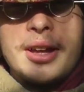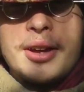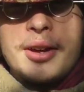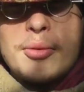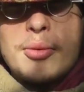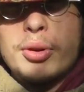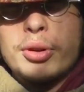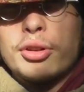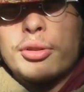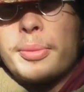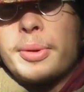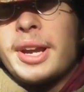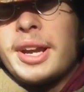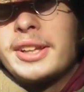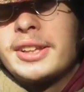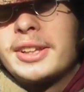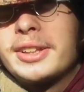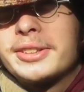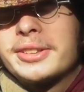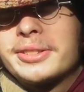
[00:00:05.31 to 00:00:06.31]
One of my
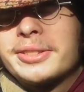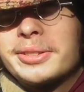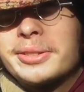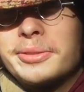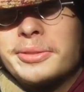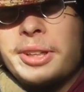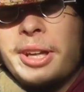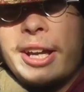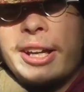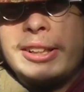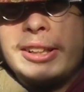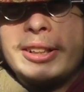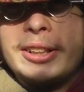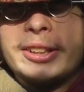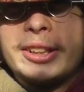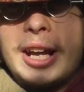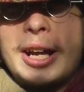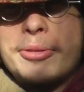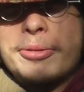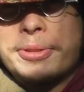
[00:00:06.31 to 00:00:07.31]
alien
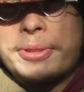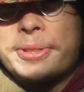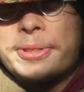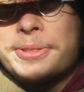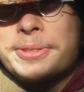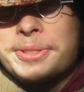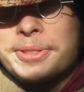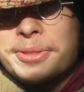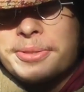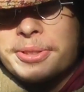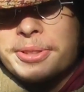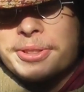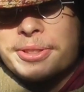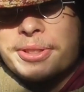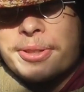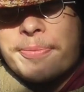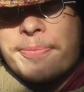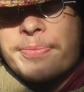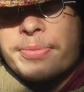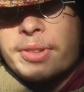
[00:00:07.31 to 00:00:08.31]
encounters, which